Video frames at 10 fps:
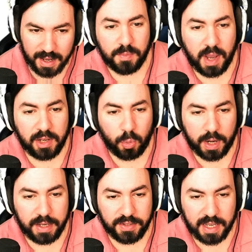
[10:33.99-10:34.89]
He doesn't mind
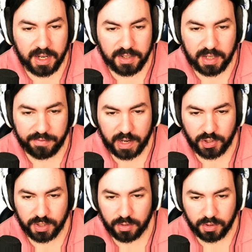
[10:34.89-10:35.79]
what I say to his
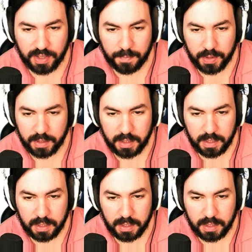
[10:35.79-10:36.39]
confession or something.